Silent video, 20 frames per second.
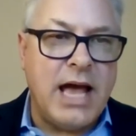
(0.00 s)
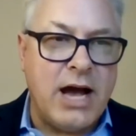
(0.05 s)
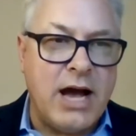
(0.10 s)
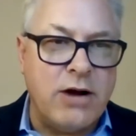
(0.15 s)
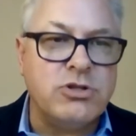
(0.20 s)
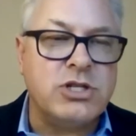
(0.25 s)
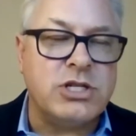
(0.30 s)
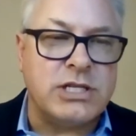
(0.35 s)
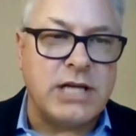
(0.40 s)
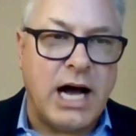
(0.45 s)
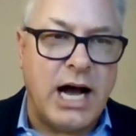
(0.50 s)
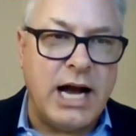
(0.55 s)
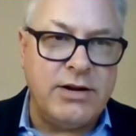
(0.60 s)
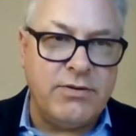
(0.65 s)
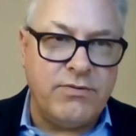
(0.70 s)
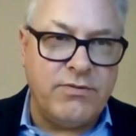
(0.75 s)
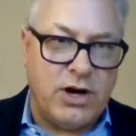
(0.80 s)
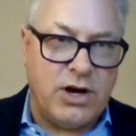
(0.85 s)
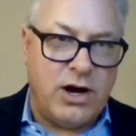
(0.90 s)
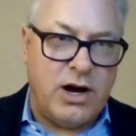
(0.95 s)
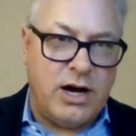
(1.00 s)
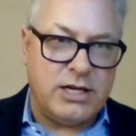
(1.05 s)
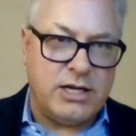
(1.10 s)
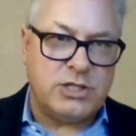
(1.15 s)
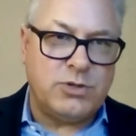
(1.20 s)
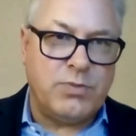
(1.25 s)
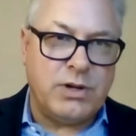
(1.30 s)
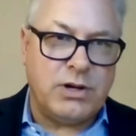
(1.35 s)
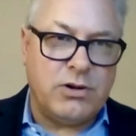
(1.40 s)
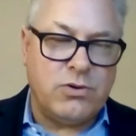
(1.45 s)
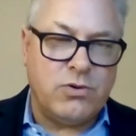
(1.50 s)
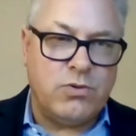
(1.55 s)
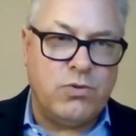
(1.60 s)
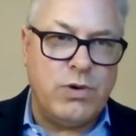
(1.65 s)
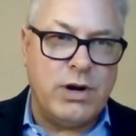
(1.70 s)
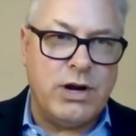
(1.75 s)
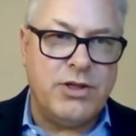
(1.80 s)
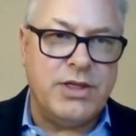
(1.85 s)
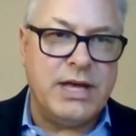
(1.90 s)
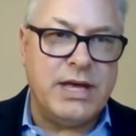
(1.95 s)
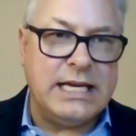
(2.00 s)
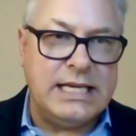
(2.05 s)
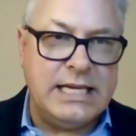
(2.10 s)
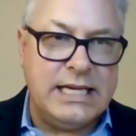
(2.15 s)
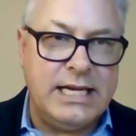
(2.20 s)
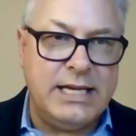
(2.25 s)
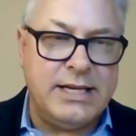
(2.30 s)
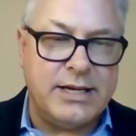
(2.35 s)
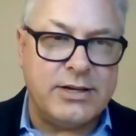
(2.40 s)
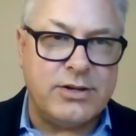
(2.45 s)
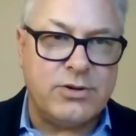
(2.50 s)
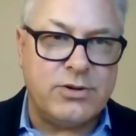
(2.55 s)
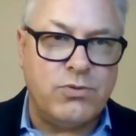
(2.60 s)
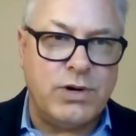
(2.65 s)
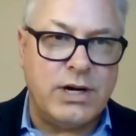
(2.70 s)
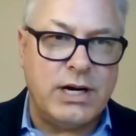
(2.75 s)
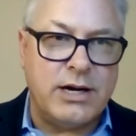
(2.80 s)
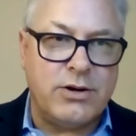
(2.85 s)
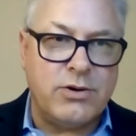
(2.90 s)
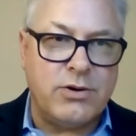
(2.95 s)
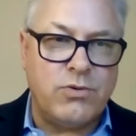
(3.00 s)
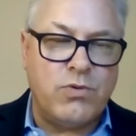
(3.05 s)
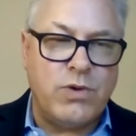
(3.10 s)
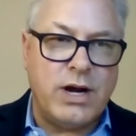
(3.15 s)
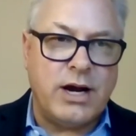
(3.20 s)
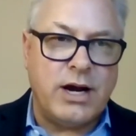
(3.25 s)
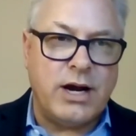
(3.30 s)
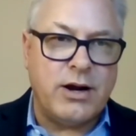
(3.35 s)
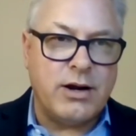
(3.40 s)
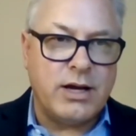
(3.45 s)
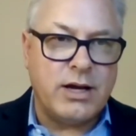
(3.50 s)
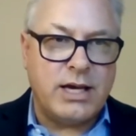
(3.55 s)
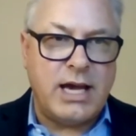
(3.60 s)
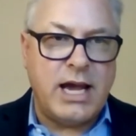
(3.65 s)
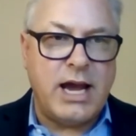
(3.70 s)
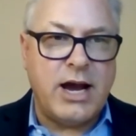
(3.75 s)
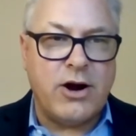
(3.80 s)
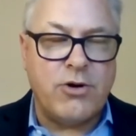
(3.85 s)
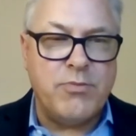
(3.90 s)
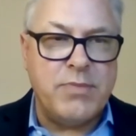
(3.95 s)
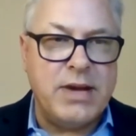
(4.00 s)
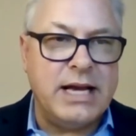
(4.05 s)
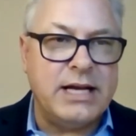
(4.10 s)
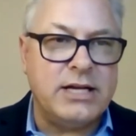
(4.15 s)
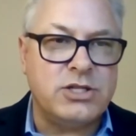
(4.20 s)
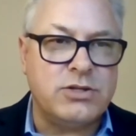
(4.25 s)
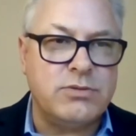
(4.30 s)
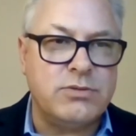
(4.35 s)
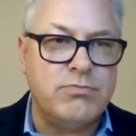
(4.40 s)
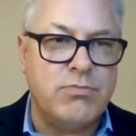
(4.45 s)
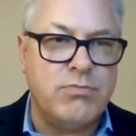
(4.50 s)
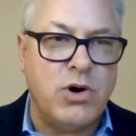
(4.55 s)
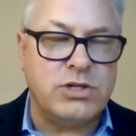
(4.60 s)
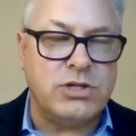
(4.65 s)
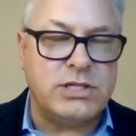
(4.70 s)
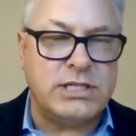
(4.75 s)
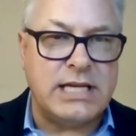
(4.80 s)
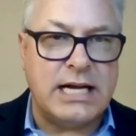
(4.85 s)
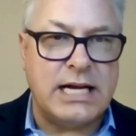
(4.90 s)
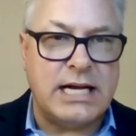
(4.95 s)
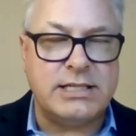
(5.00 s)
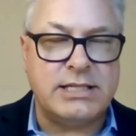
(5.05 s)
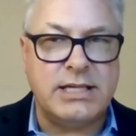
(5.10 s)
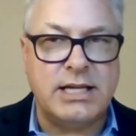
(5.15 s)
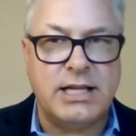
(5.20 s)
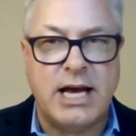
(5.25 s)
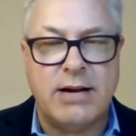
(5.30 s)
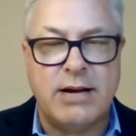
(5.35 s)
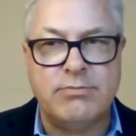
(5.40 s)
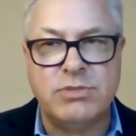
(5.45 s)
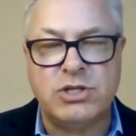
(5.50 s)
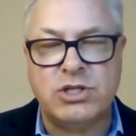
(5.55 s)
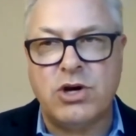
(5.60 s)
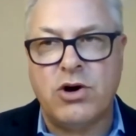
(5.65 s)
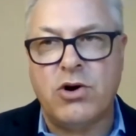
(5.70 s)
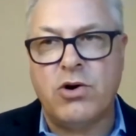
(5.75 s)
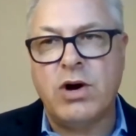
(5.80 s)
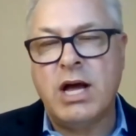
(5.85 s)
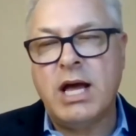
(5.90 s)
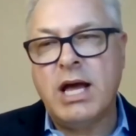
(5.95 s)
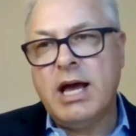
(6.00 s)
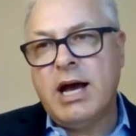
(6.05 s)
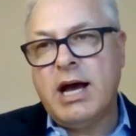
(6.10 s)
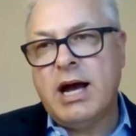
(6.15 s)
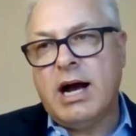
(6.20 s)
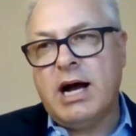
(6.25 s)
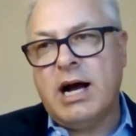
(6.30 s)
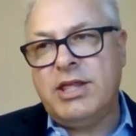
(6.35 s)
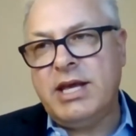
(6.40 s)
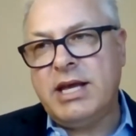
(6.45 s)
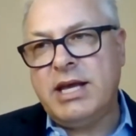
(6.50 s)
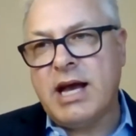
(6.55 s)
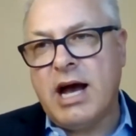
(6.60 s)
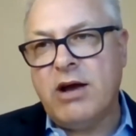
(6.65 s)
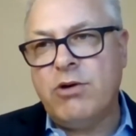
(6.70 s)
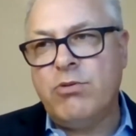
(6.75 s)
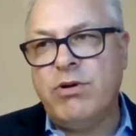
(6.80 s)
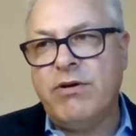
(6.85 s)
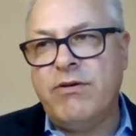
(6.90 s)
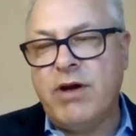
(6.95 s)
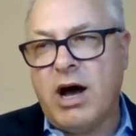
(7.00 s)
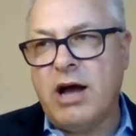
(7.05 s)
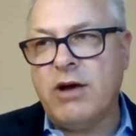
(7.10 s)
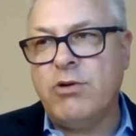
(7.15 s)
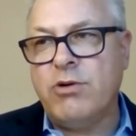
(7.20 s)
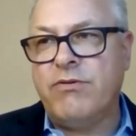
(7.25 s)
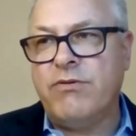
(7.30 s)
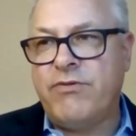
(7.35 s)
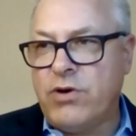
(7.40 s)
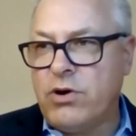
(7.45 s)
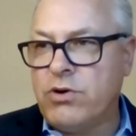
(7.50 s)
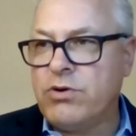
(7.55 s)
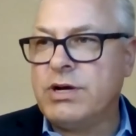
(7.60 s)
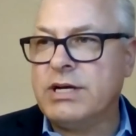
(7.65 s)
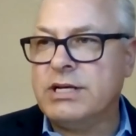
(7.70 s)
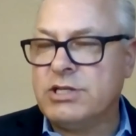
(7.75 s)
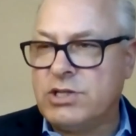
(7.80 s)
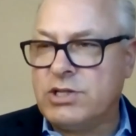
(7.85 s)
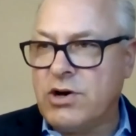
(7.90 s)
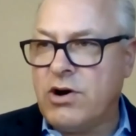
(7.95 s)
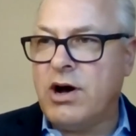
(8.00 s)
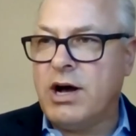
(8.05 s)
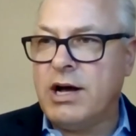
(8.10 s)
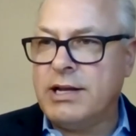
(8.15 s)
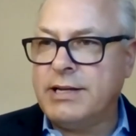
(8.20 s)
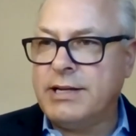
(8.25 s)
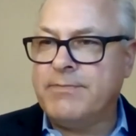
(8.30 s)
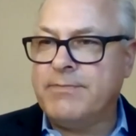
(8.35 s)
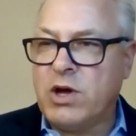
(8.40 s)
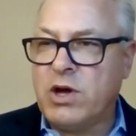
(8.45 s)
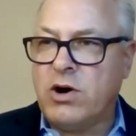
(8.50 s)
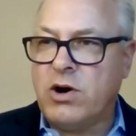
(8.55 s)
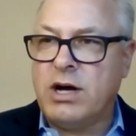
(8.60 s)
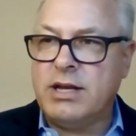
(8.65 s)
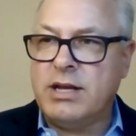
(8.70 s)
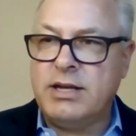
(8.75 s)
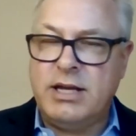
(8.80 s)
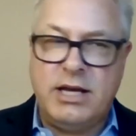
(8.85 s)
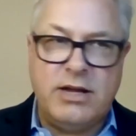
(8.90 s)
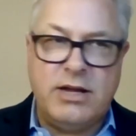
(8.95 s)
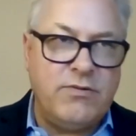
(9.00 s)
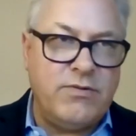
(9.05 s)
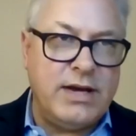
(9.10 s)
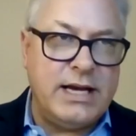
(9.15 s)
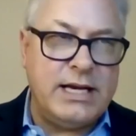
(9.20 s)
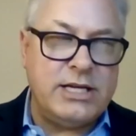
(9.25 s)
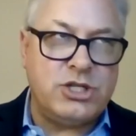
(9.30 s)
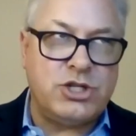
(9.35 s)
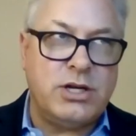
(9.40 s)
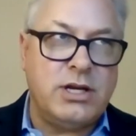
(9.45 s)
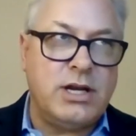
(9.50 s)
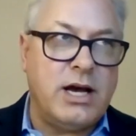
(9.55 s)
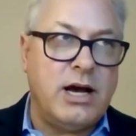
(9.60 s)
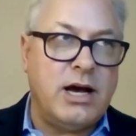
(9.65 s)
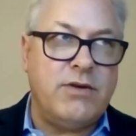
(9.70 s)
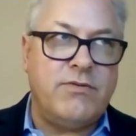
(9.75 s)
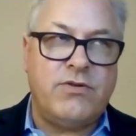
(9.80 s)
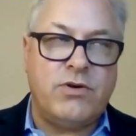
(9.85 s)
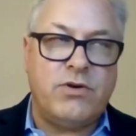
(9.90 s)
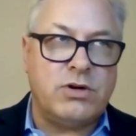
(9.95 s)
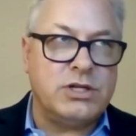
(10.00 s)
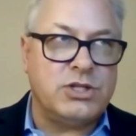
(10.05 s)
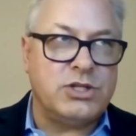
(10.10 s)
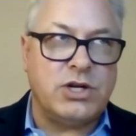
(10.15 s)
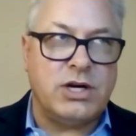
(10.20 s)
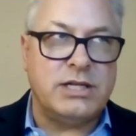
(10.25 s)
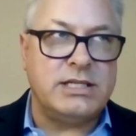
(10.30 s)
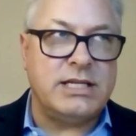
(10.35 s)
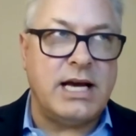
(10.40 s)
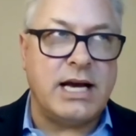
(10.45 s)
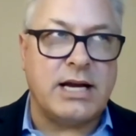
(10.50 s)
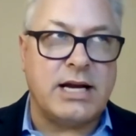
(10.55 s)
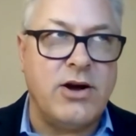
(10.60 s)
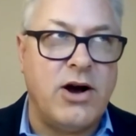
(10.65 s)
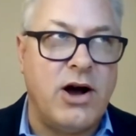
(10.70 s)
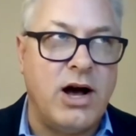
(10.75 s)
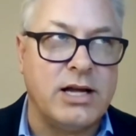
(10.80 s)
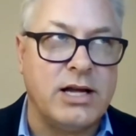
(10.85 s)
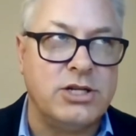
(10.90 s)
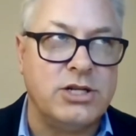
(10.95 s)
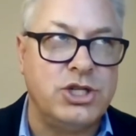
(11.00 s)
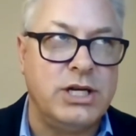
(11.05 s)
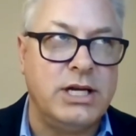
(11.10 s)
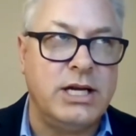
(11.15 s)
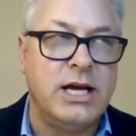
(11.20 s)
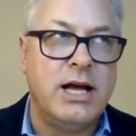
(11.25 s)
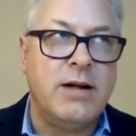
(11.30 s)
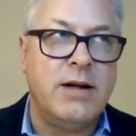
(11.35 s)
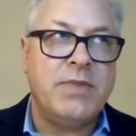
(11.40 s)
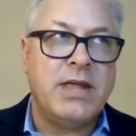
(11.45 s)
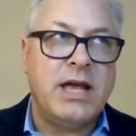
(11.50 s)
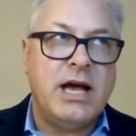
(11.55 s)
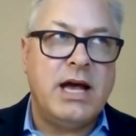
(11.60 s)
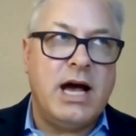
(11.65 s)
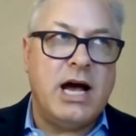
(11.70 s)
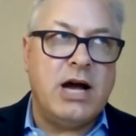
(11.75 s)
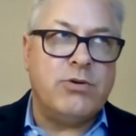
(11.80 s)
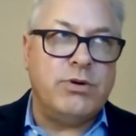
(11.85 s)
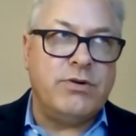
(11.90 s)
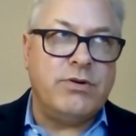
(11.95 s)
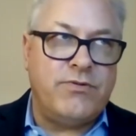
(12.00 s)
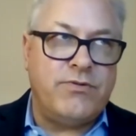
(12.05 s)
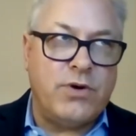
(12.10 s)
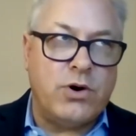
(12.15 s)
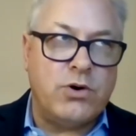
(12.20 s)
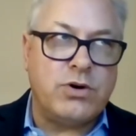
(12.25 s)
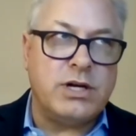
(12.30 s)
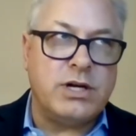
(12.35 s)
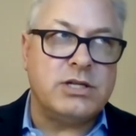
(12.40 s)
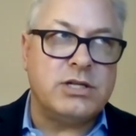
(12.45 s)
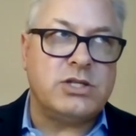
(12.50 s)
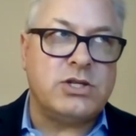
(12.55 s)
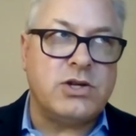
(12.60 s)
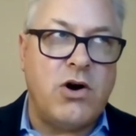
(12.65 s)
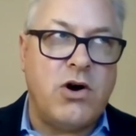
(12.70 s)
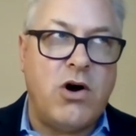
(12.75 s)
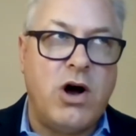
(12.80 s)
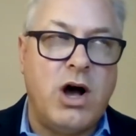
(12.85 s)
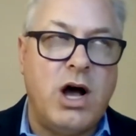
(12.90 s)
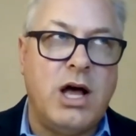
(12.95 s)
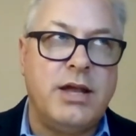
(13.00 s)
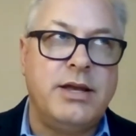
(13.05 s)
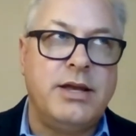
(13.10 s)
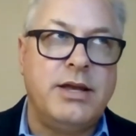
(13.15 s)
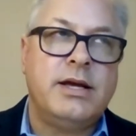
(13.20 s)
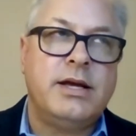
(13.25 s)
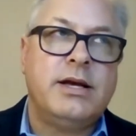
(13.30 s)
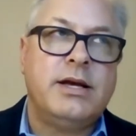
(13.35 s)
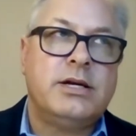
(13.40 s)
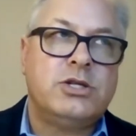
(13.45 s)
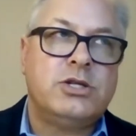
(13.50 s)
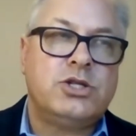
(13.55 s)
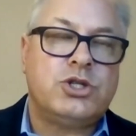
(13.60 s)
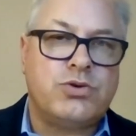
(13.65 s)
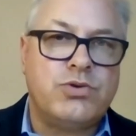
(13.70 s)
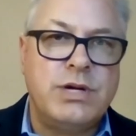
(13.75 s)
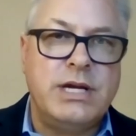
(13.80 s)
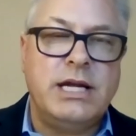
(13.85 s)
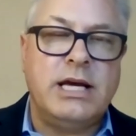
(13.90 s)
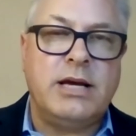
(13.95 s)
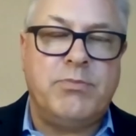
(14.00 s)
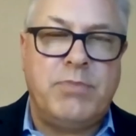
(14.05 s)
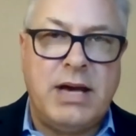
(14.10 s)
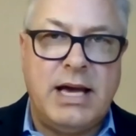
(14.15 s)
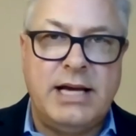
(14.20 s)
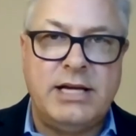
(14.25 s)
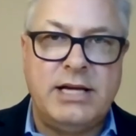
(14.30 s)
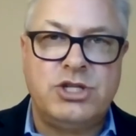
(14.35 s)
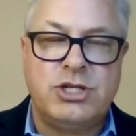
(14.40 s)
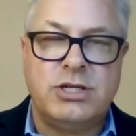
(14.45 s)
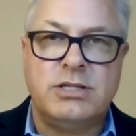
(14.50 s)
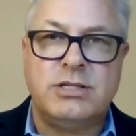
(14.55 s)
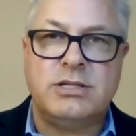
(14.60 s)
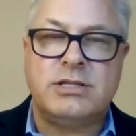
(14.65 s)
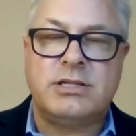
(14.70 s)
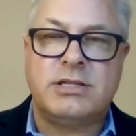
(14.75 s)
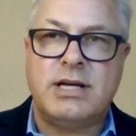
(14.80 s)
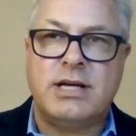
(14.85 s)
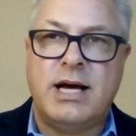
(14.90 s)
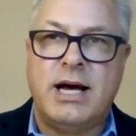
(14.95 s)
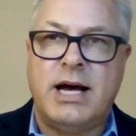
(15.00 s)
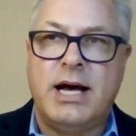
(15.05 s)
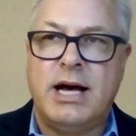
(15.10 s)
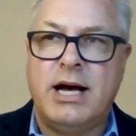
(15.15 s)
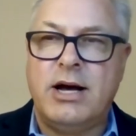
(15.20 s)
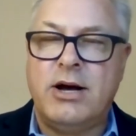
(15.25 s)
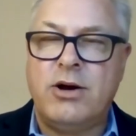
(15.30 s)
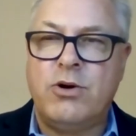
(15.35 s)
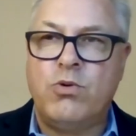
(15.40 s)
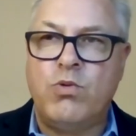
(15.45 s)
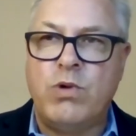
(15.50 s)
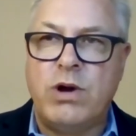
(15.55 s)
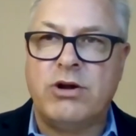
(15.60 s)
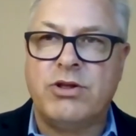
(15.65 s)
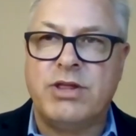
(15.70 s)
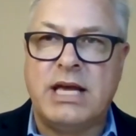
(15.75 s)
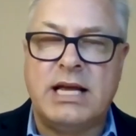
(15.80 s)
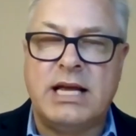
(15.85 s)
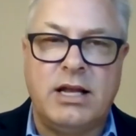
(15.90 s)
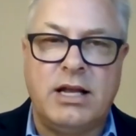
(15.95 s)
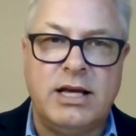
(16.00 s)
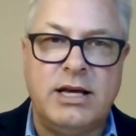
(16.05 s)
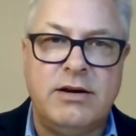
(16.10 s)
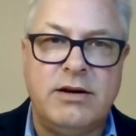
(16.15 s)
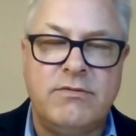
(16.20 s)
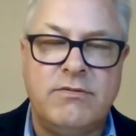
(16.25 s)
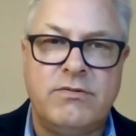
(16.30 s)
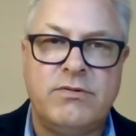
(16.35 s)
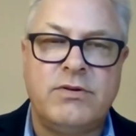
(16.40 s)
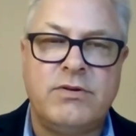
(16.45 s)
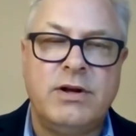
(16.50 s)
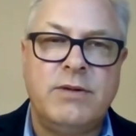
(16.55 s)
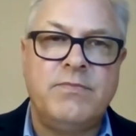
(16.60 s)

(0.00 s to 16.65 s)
outside of the hospital where they need it where where care makes most sense to them so i think i would i would focus on on innovation i'd focus on technology i would focus on treating patients uh, where they live